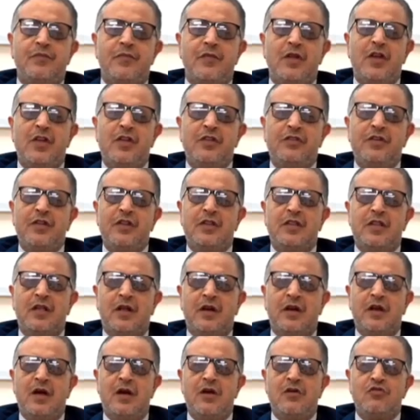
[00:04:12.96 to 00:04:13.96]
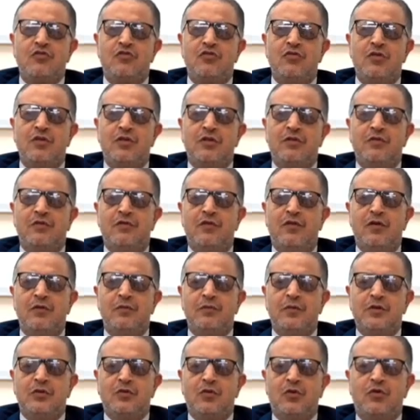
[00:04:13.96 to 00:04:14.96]
Is it the large joint
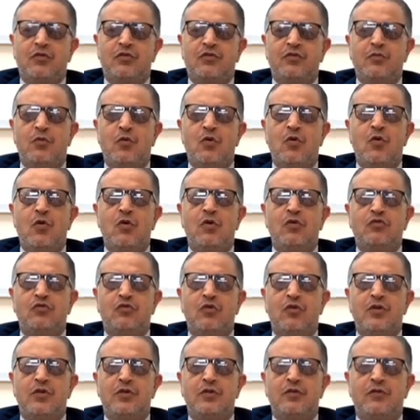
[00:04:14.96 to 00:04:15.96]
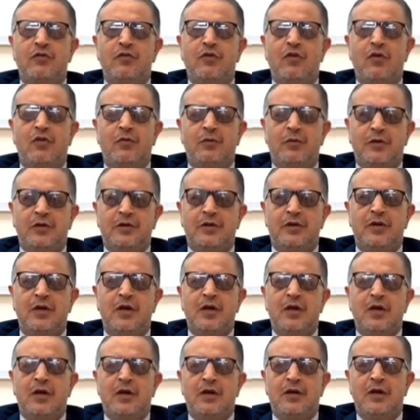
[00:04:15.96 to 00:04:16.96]
involvement or small joint involvement?
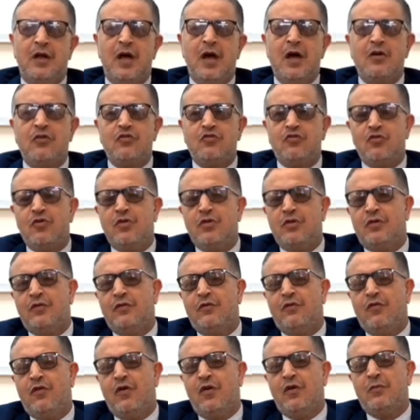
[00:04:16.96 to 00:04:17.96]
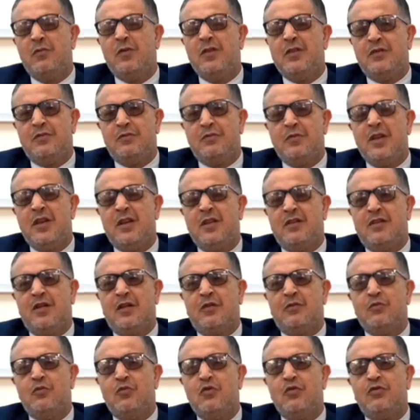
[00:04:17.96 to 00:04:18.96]
Large joint involvement meaning
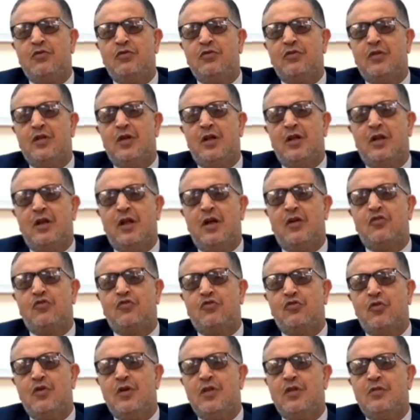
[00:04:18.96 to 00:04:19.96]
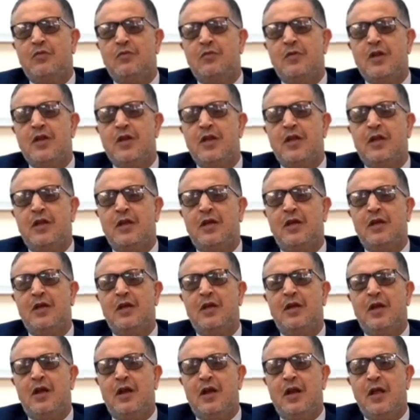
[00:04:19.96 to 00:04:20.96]
that most large joint, meaning
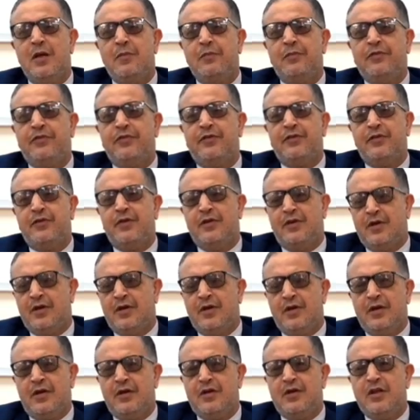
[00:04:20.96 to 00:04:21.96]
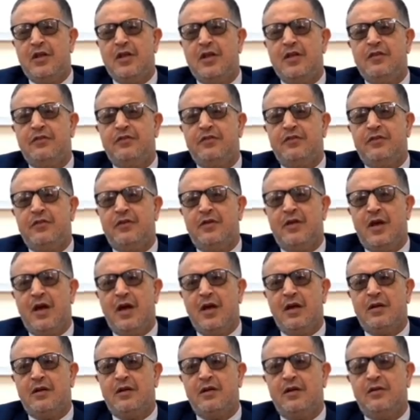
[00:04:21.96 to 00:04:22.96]
hips, knees,
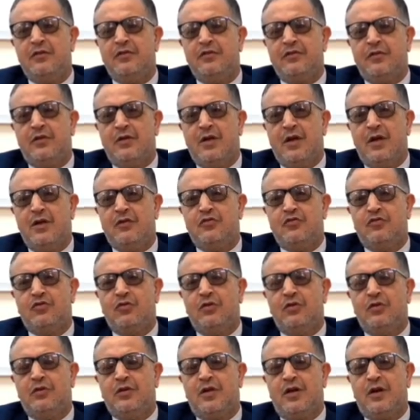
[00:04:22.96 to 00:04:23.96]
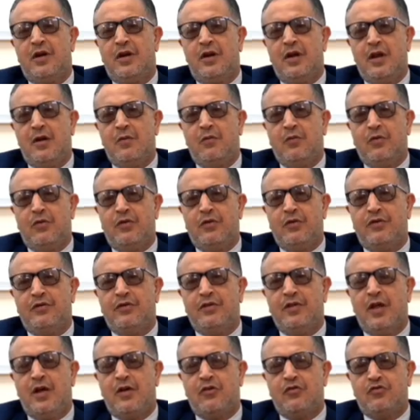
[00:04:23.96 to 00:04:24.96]
ankles, and shoulder, elbow,
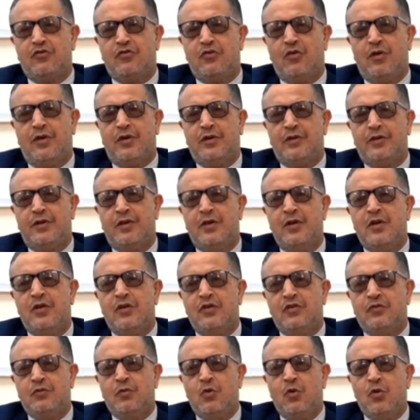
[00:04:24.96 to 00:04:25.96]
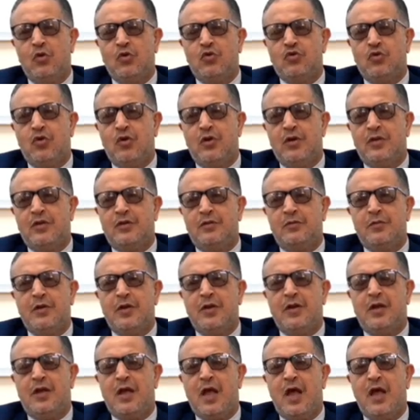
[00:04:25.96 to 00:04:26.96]
this large joint. Small joint
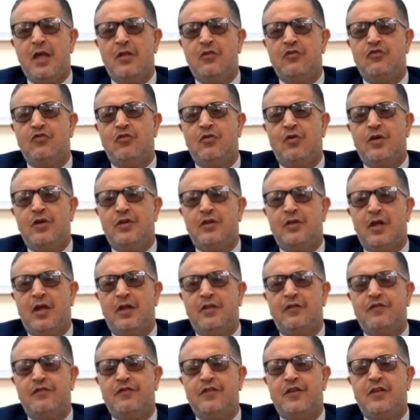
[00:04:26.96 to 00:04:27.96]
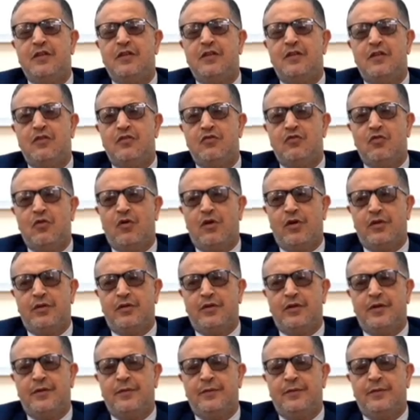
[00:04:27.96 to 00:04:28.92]
meaning hand joint and feet joint.